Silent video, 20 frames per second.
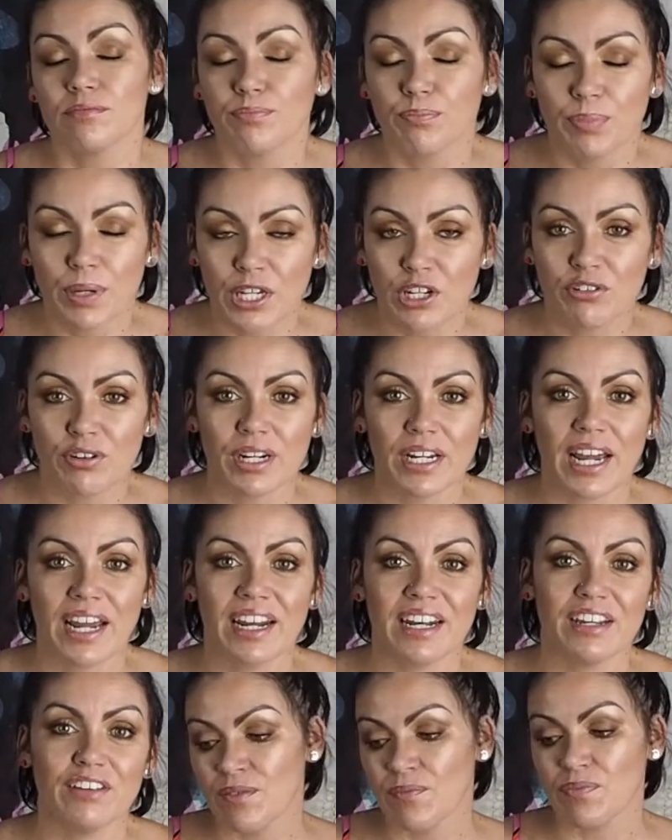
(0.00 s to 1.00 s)
Be
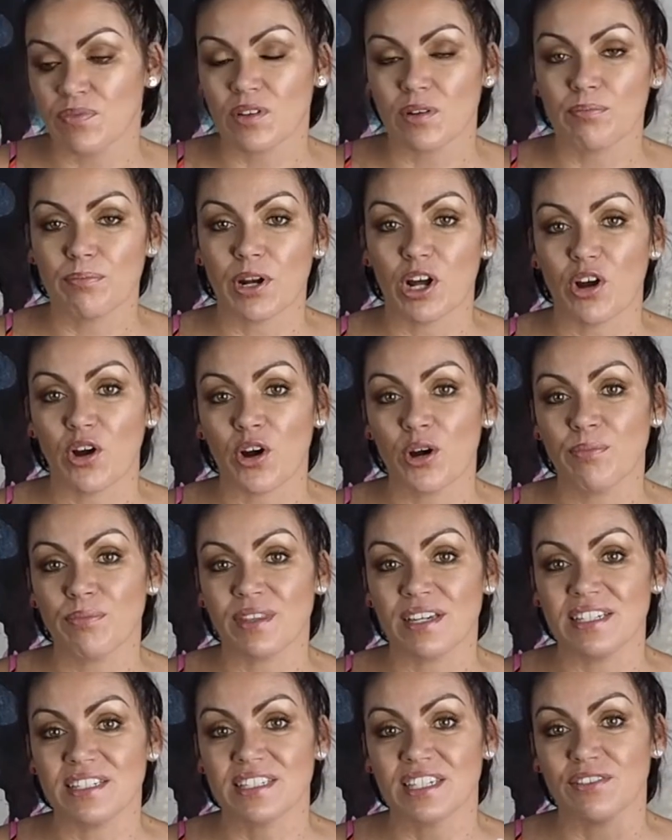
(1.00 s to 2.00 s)
creative. But I hope
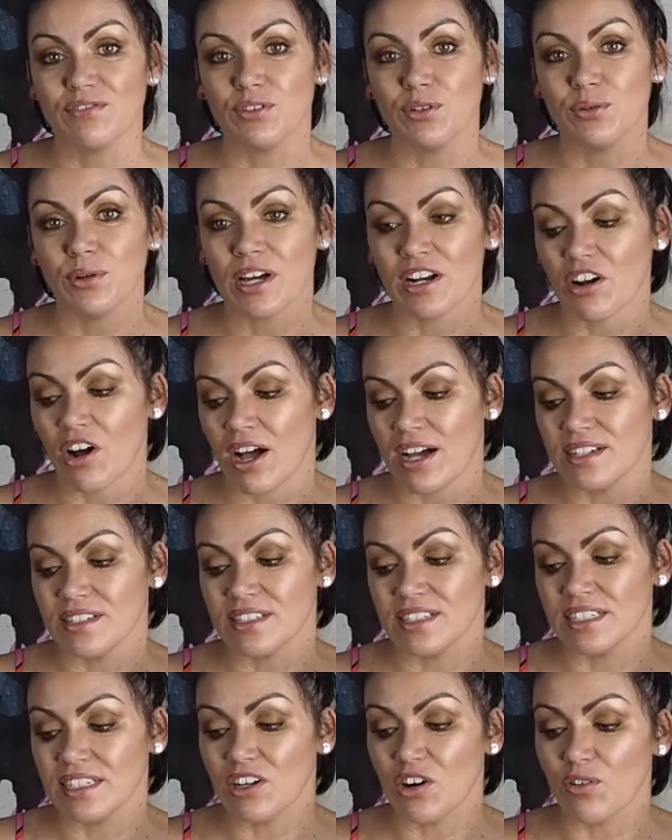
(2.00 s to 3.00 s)
these give you an
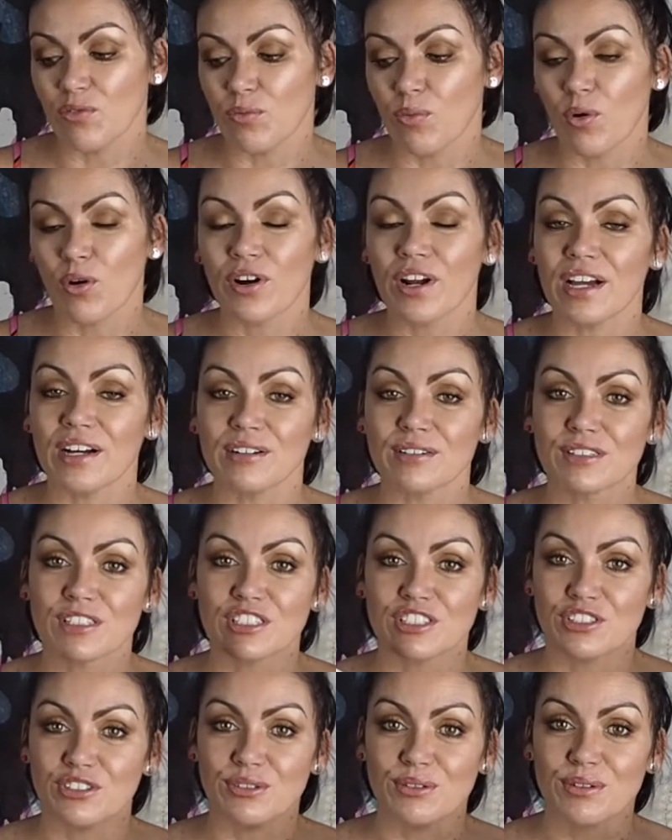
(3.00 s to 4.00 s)
idea of what else
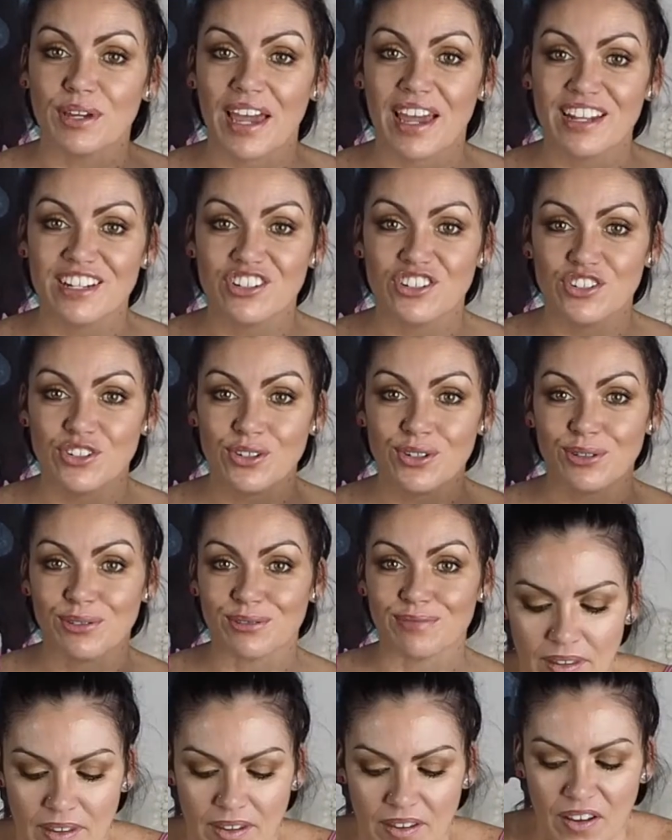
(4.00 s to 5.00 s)
you can do.
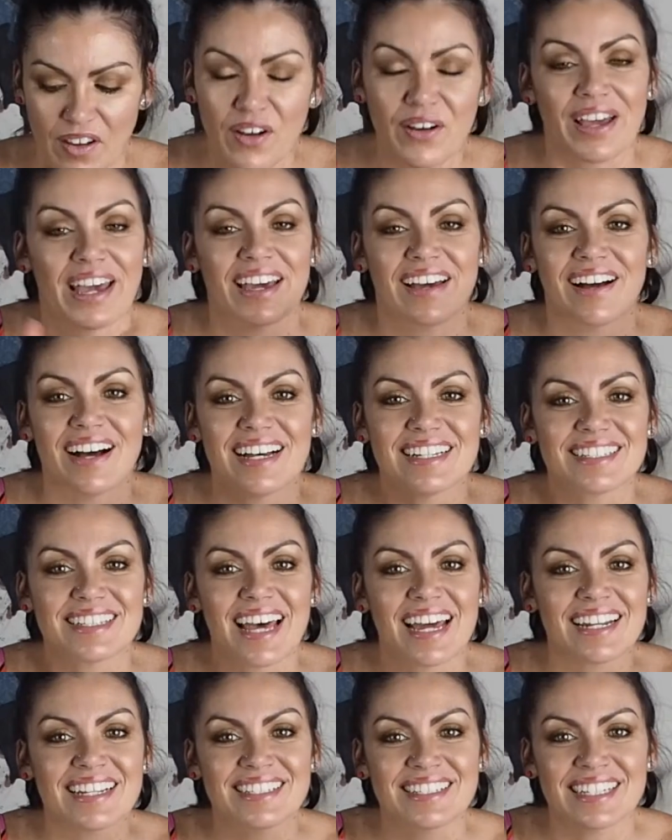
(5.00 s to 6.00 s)
Okay guys,
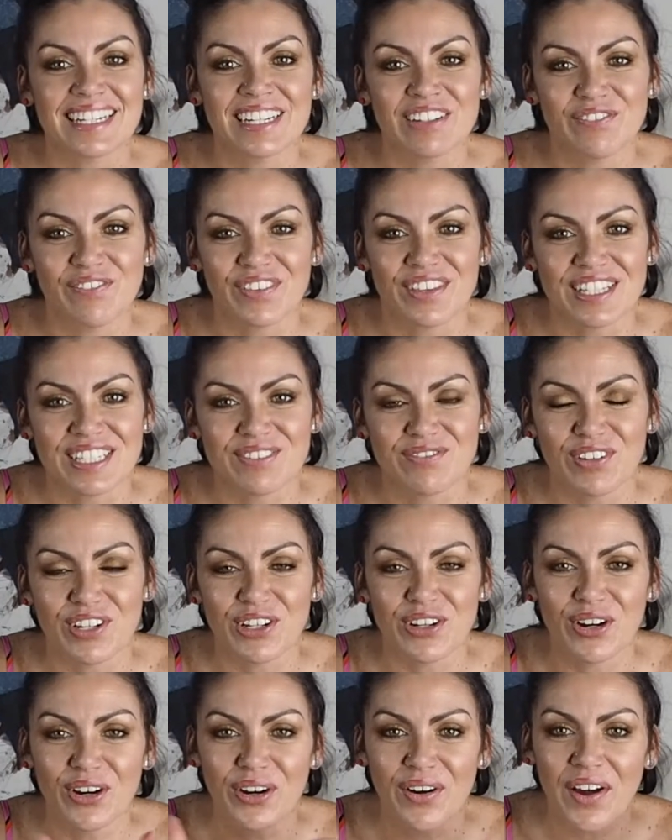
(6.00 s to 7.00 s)
that is it for this
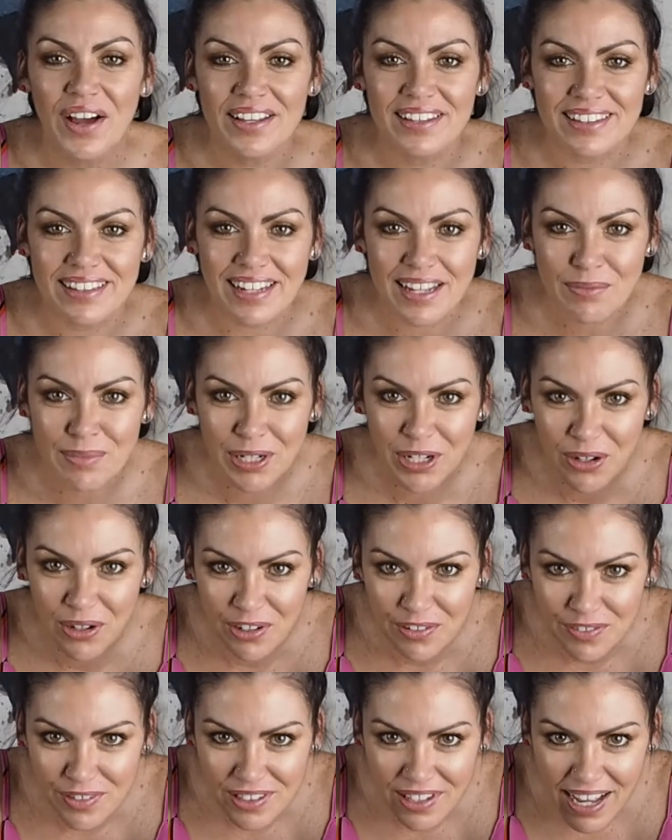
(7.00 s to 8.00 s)
video. Let me know
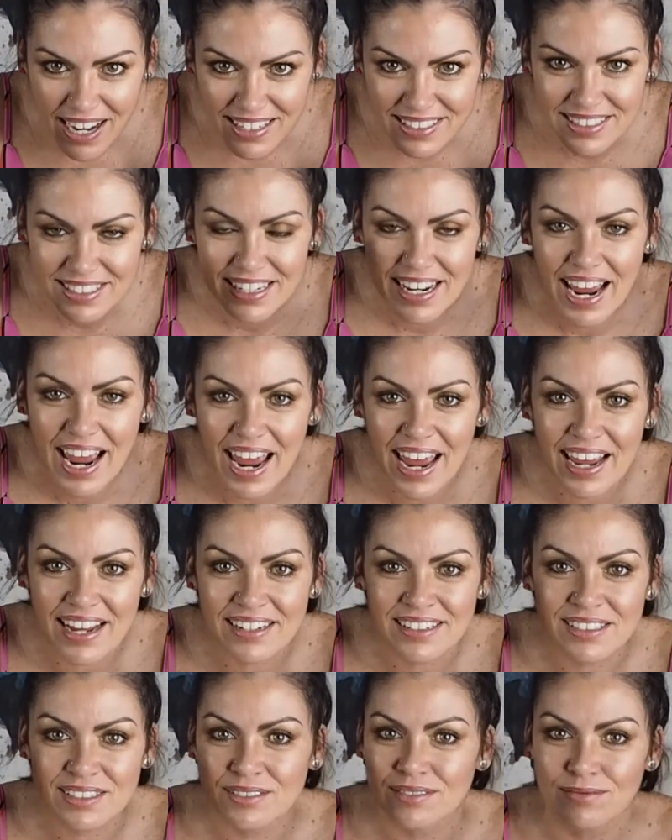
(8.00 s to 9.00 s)
if you liked it,
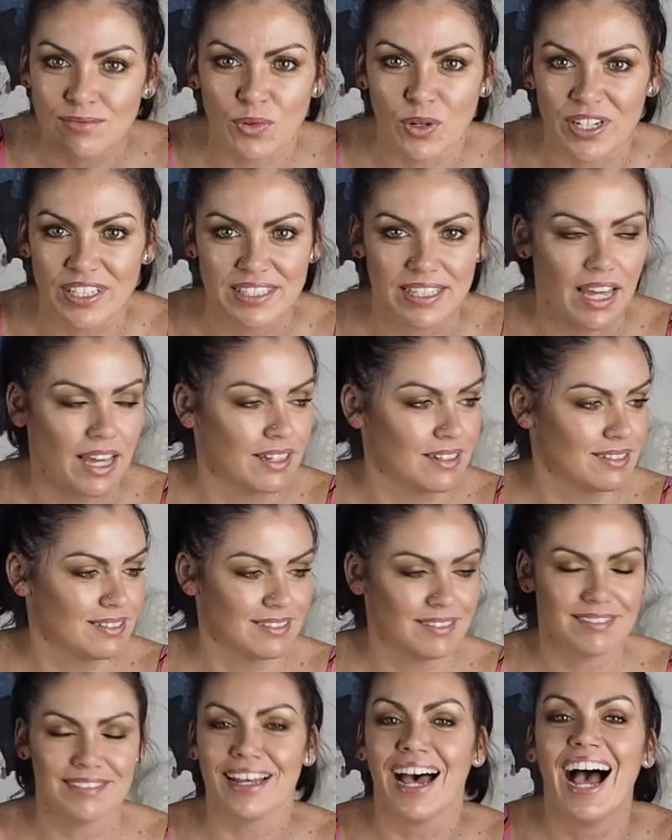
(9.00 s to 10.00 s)
and what is that?
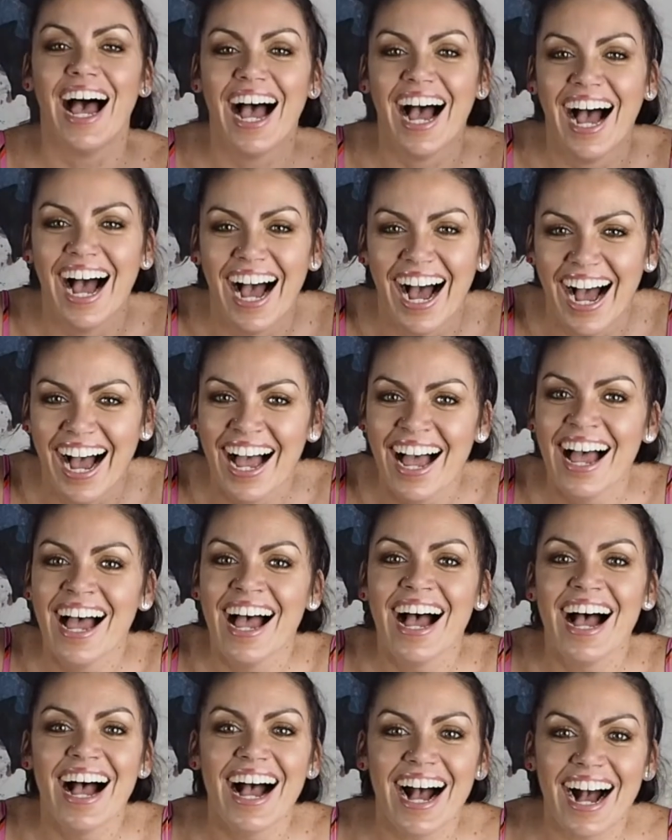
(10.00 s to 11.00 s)

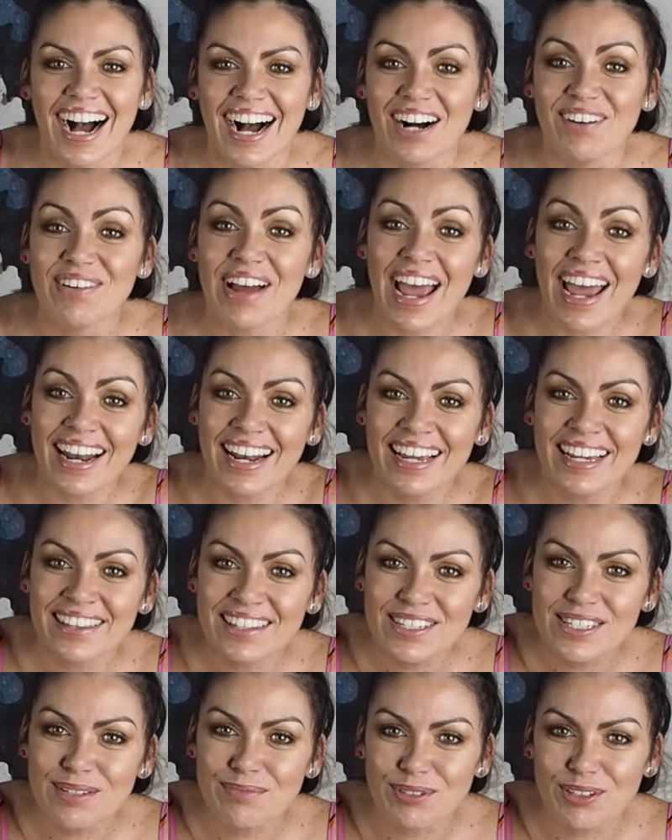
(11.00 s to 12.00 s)
And hit
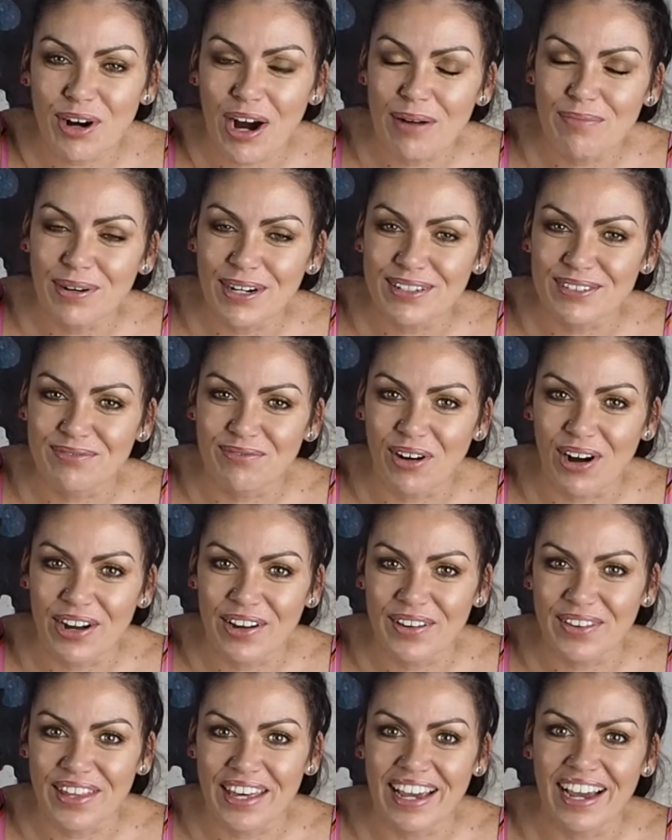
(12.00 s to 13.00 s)
the subscribe button while
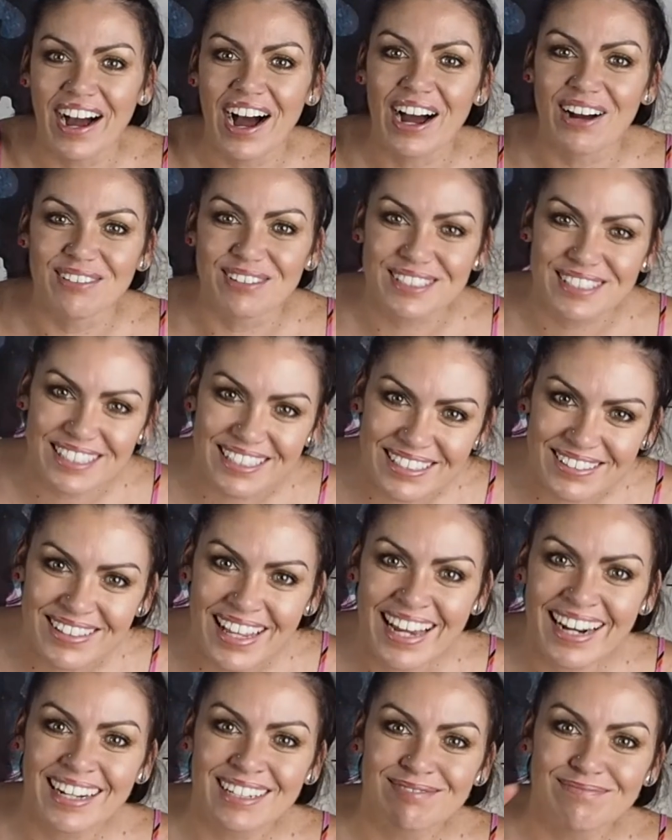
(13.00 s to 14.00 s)
you're there. I will see you
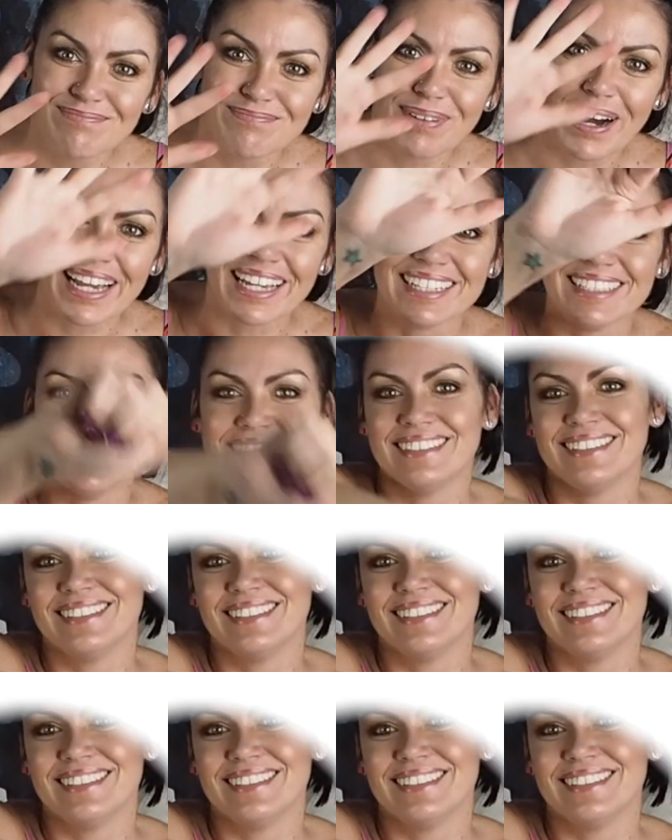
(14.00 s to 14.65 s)
later. Bye.